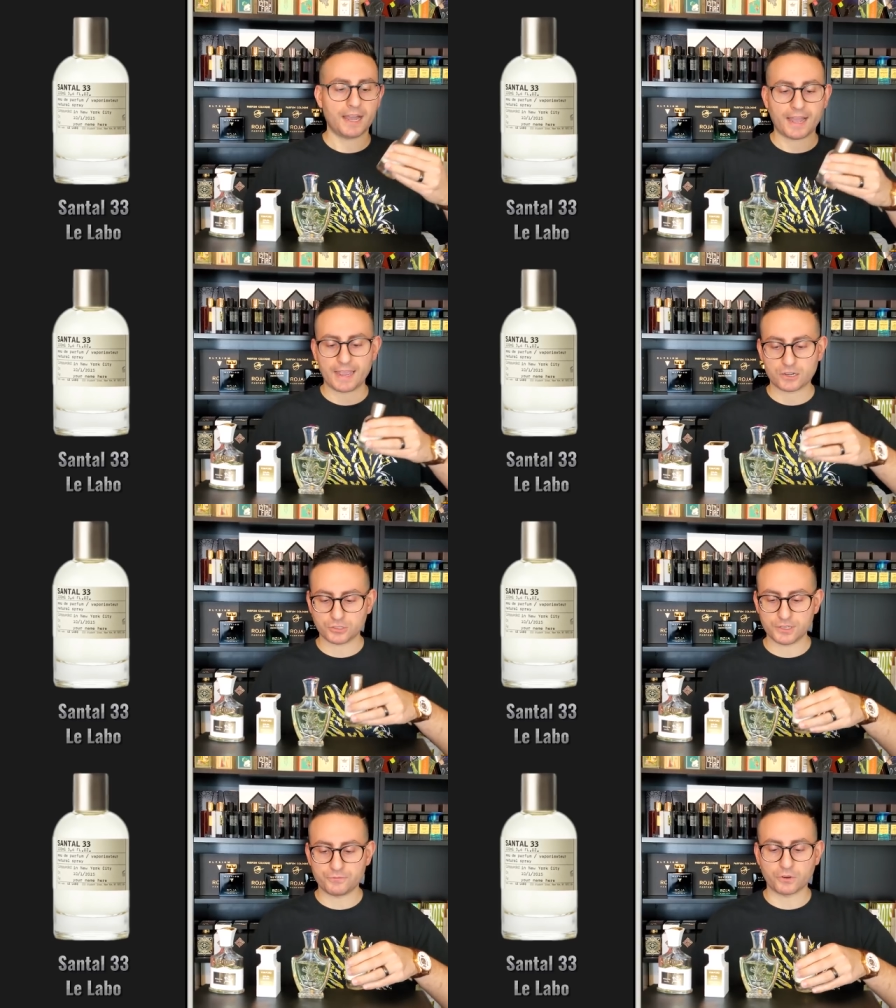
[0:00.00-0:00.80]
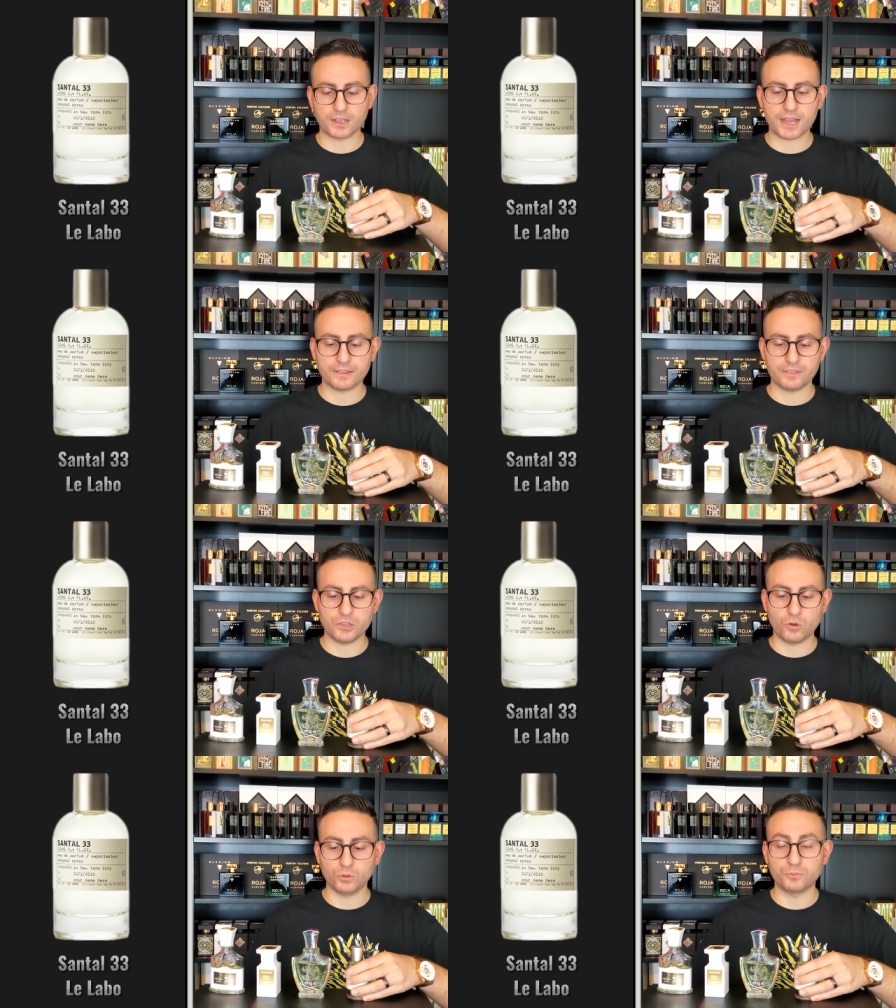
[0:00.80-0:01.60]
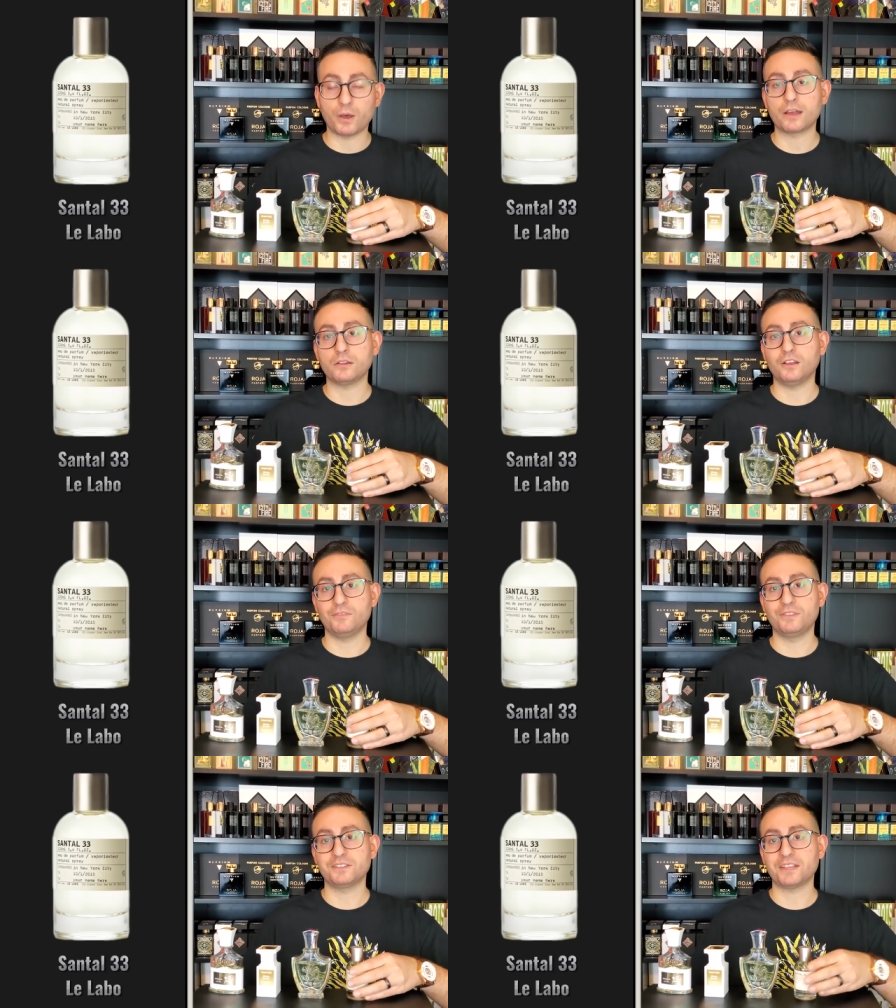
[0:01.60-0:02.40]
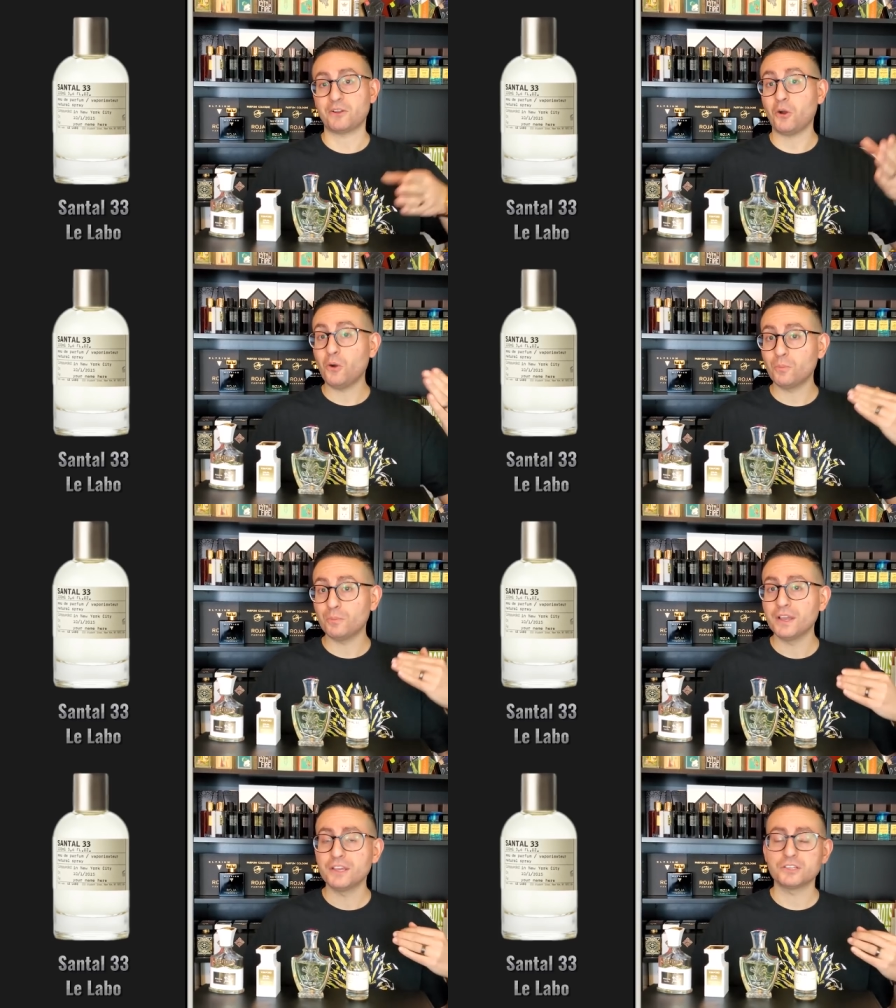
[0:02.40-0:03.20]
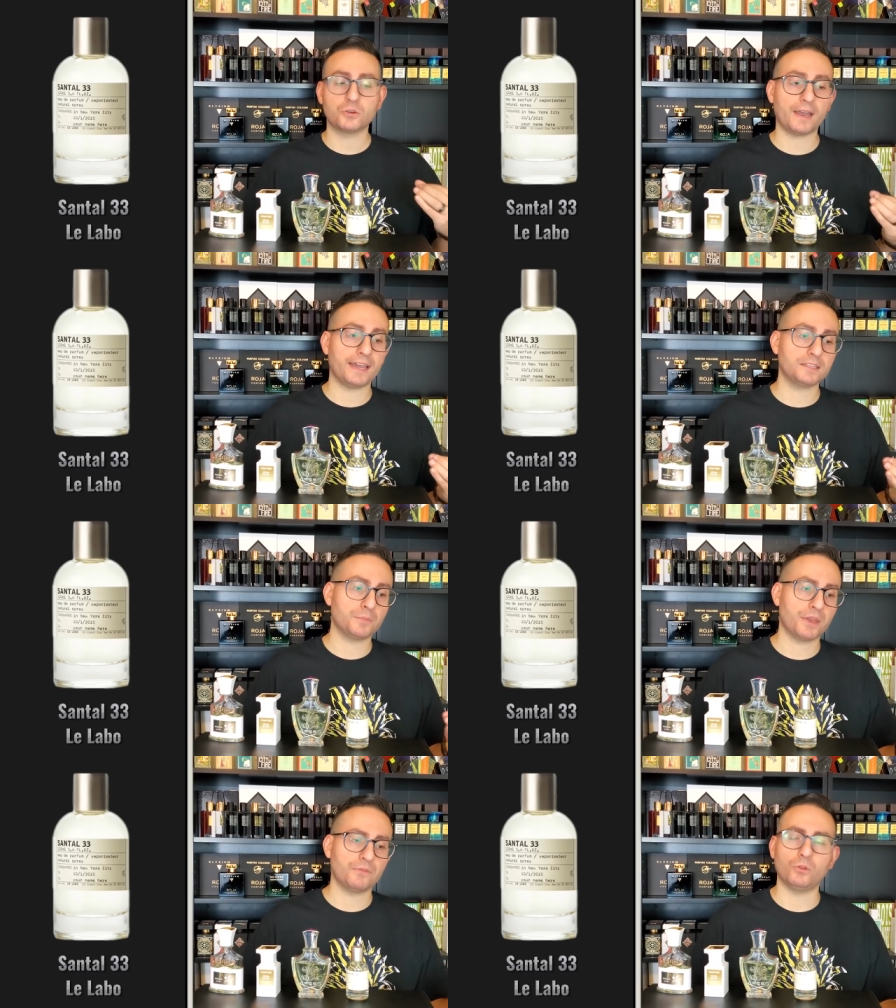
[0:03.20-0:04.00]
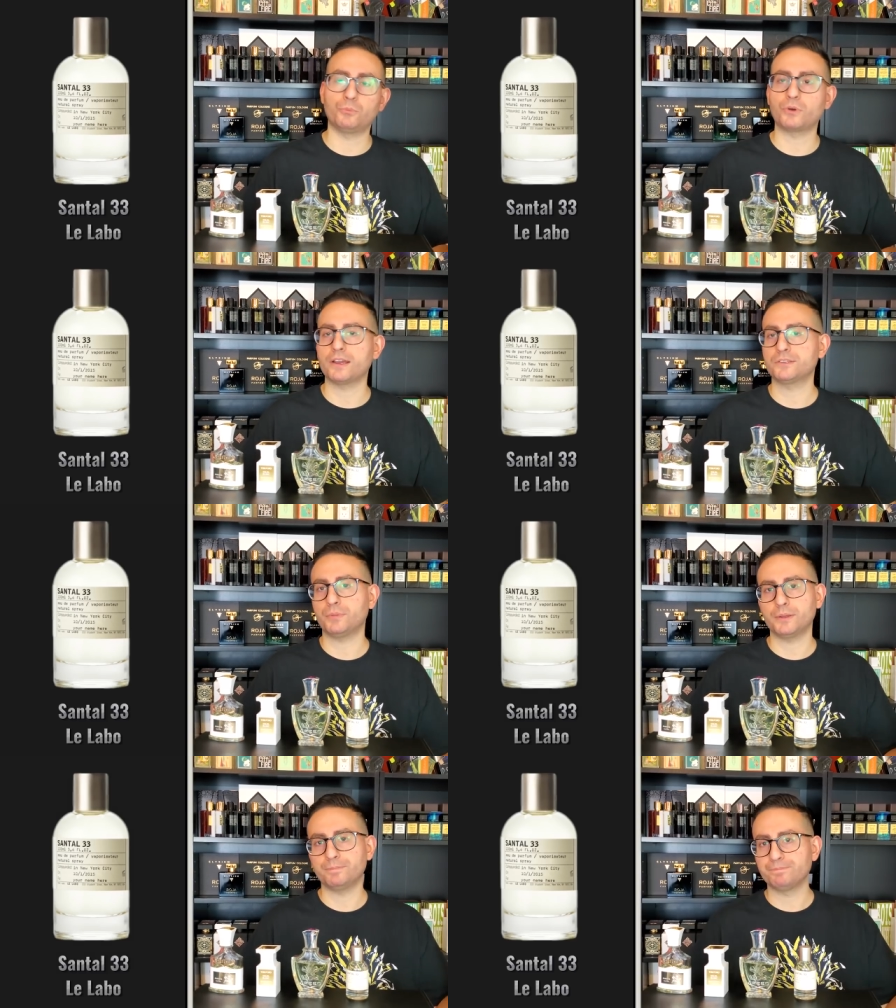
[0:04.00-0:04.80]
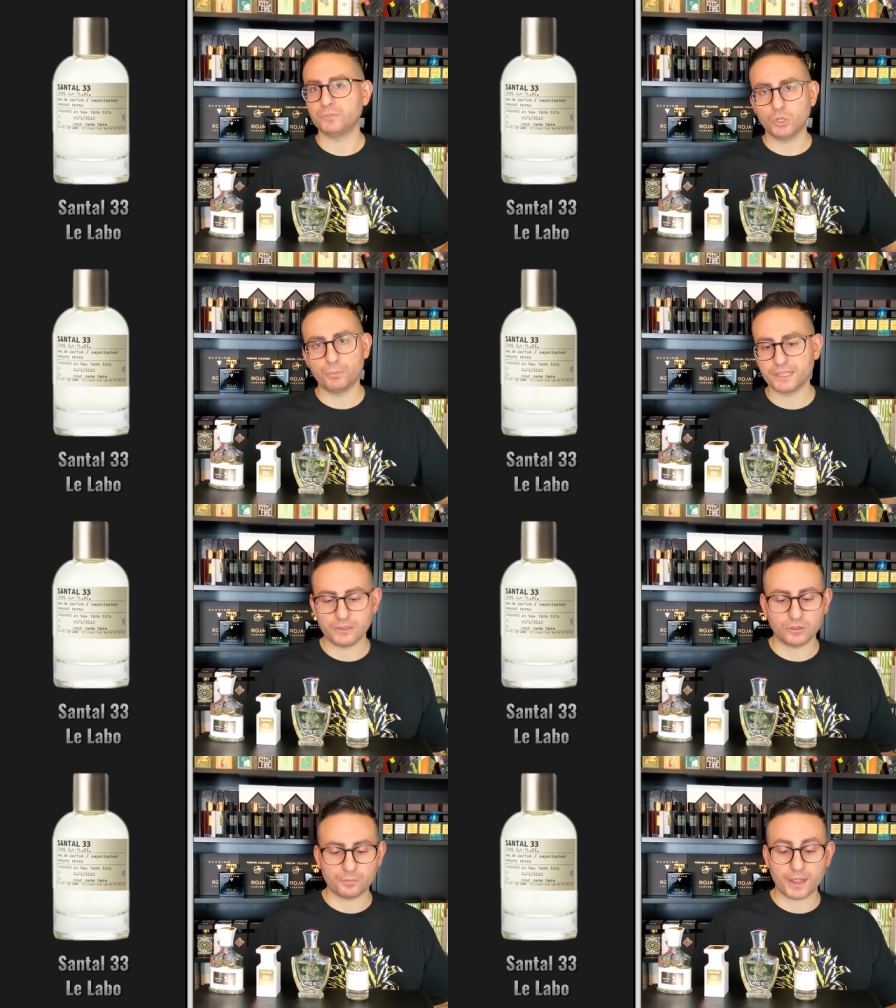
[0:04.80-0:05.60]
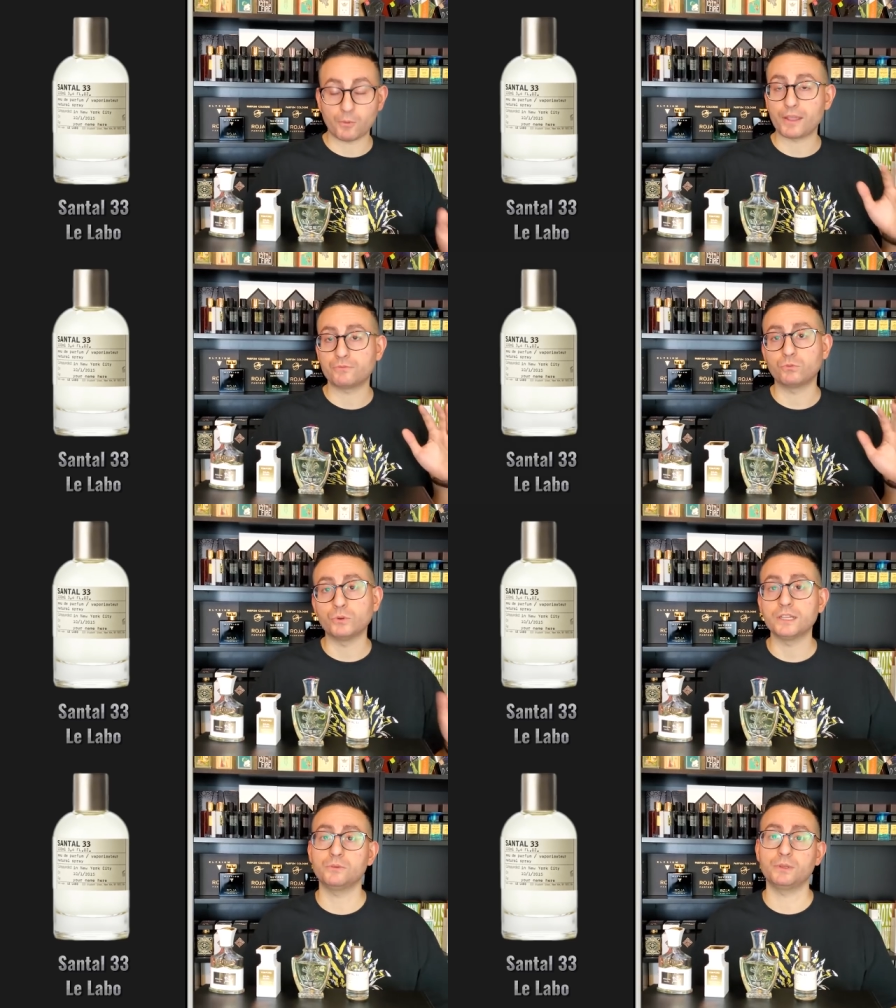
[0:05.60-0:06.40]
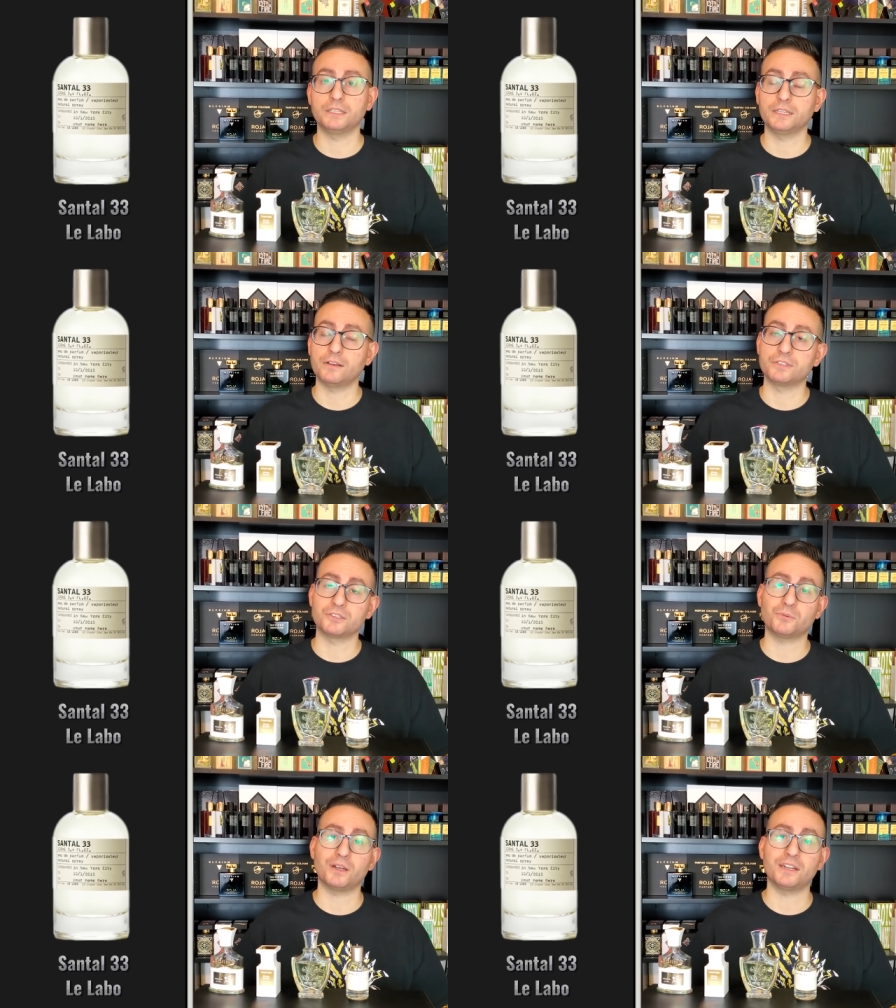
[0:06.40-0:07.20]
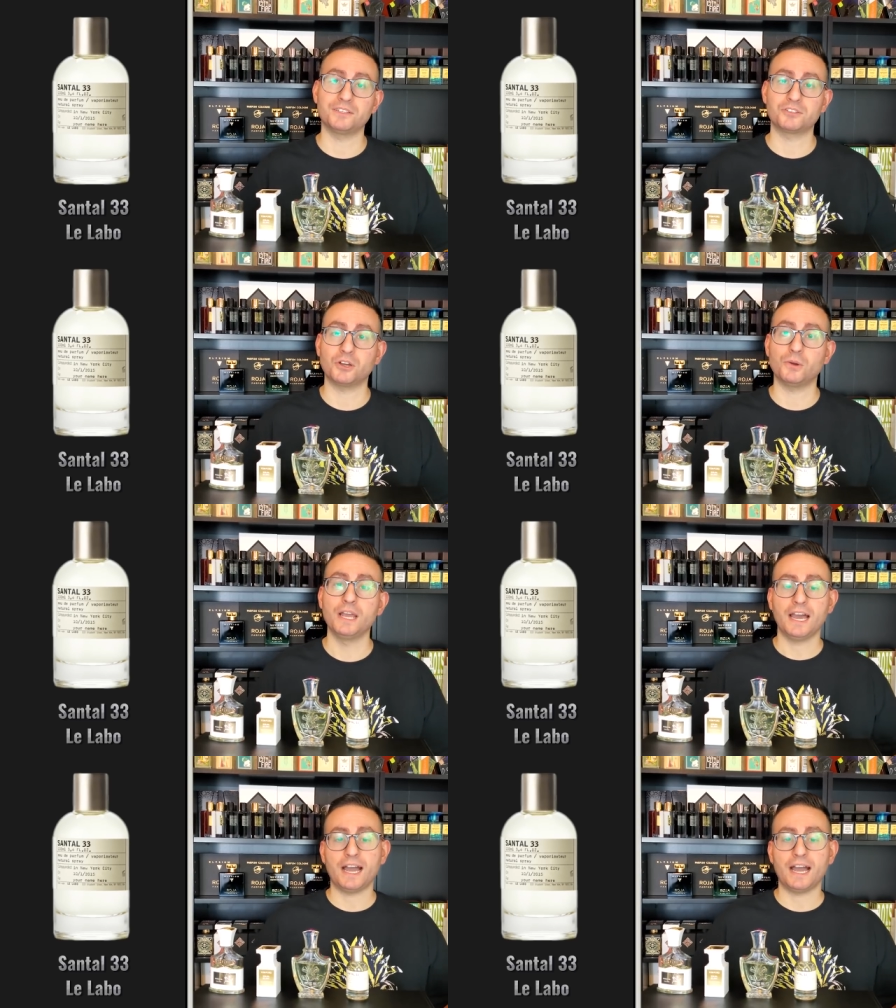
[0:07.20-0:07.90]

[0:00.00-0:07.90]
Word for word: I actually forgot the old bottle of this at home, so I had to pay full price, but no big deal. My wife really, really loves this one. And so